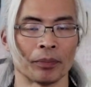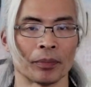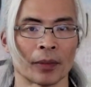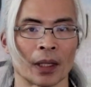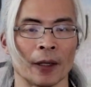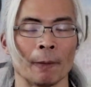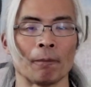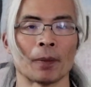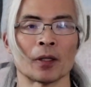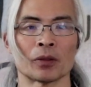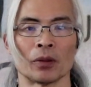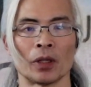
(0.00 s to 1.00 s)
Okay.
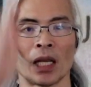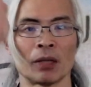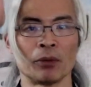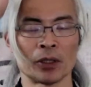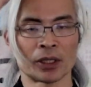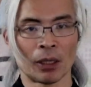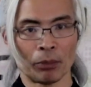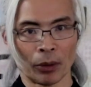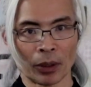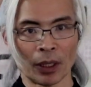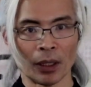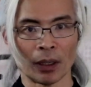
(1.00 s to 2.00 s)
So like for example
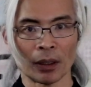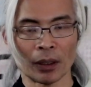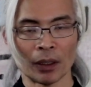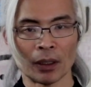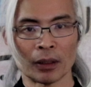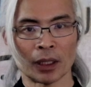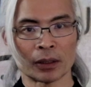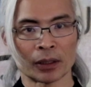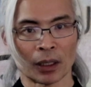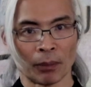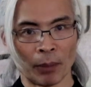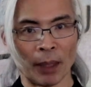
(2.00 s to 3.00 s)
here, that's
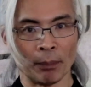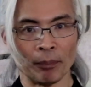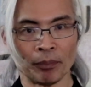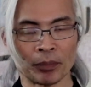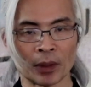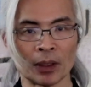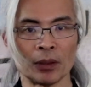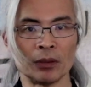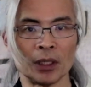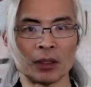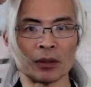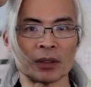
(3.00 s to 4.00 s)
a men. You
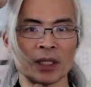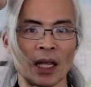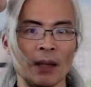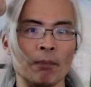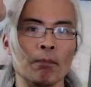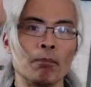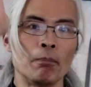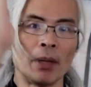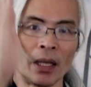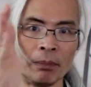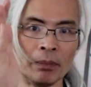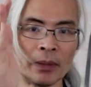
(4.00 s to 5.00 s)
need to say
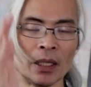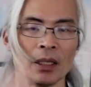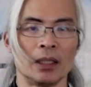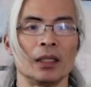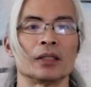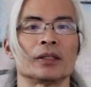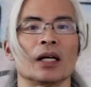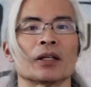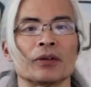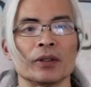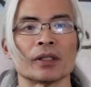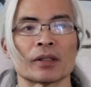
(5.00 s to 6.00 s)
men
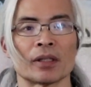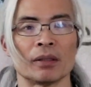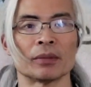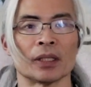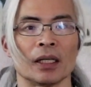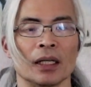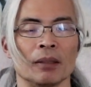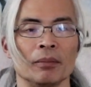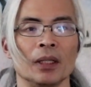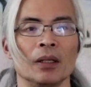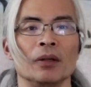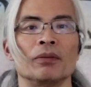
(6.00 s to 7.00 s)
exactly the same time
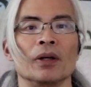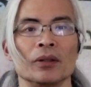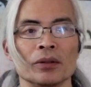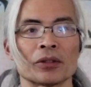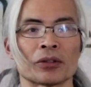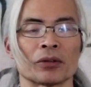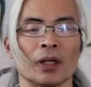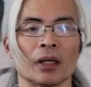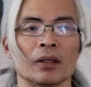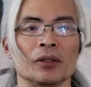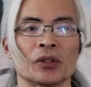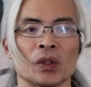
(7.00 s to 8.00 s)
when you strike,
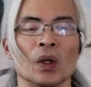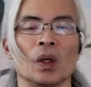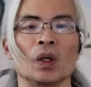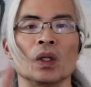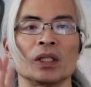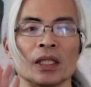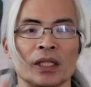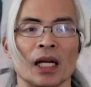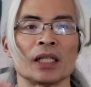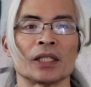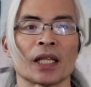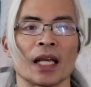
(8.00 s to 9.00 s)
so the
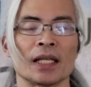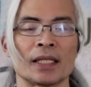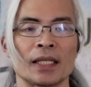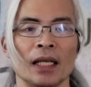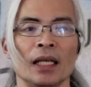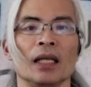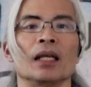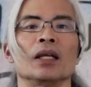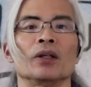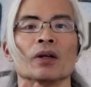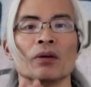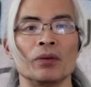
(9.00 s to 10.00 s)
judge can see
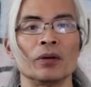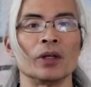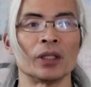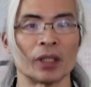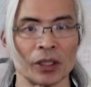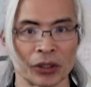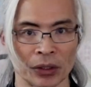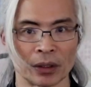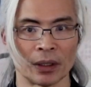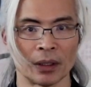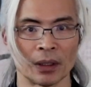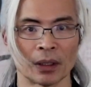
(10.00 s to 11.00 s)
your full intention.
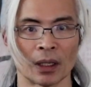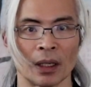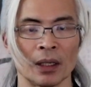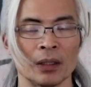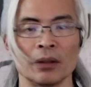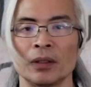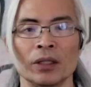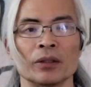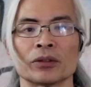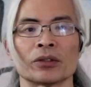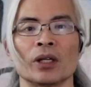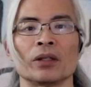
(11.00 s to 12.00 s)
Okay, you didn't
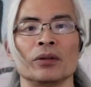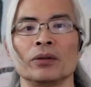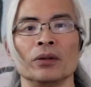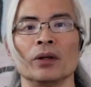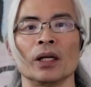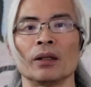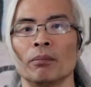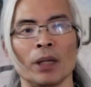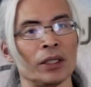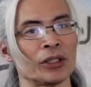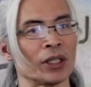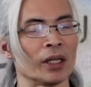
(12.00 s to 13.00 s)
try to do it by
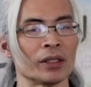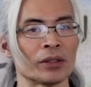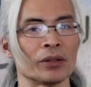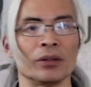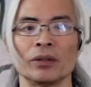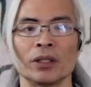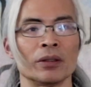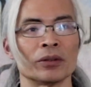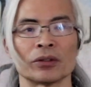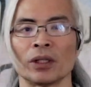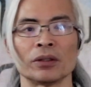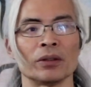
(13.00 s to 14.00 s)
chance. You didn't
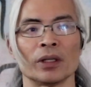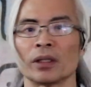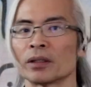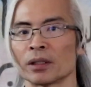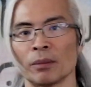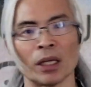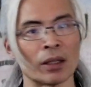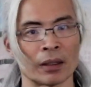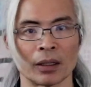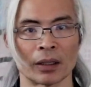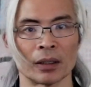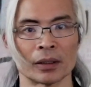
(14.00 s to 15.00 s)
try to hit some other
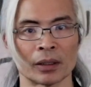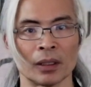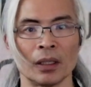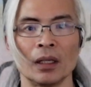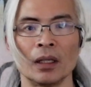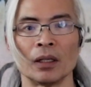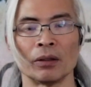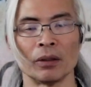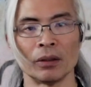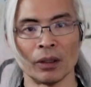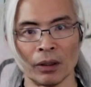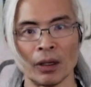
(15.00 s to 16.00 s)
targets.
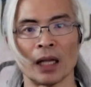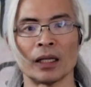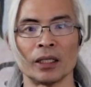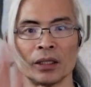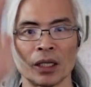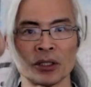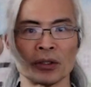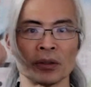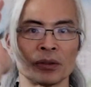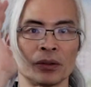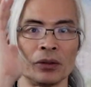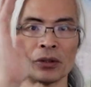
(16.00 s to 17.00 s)
You had an intention
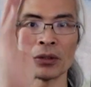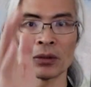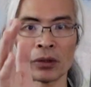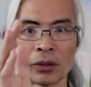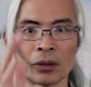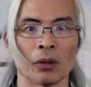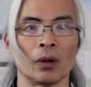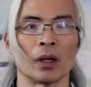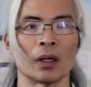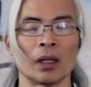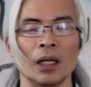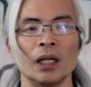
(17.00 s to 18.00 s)
to
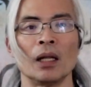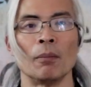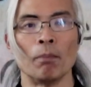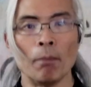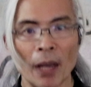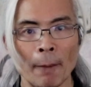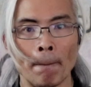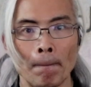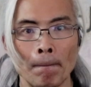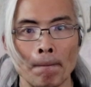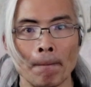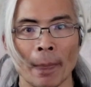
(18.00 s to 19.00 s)
score men,
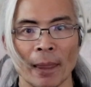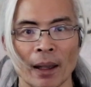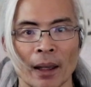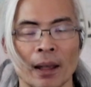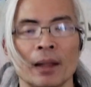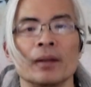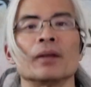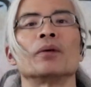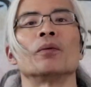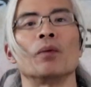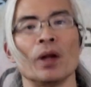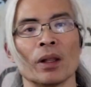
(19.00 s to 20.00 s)
and
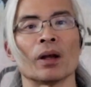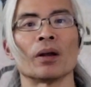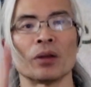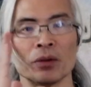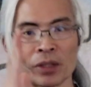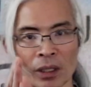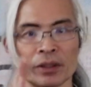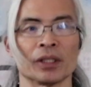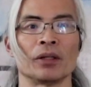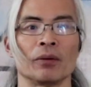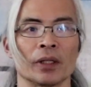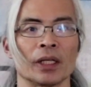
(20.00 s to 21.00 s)
whether you
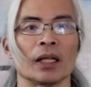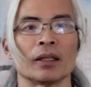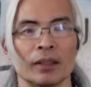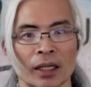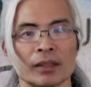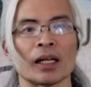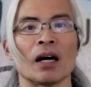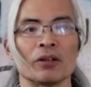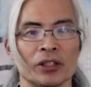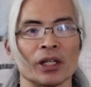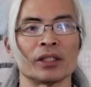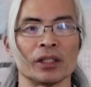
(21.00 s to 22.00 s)
succeed or not. That's how
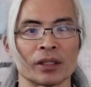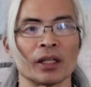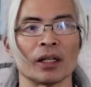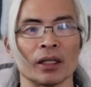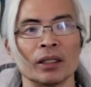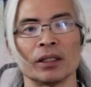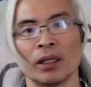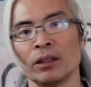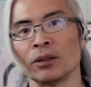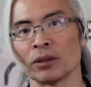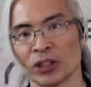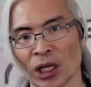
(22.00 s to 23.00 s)
judge is gonna
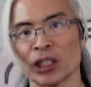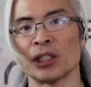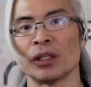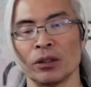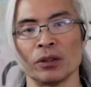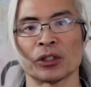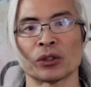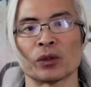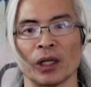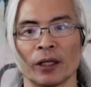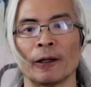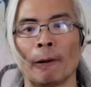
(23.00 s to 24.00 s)
judge your
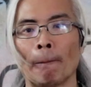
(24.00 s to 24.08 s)
strike.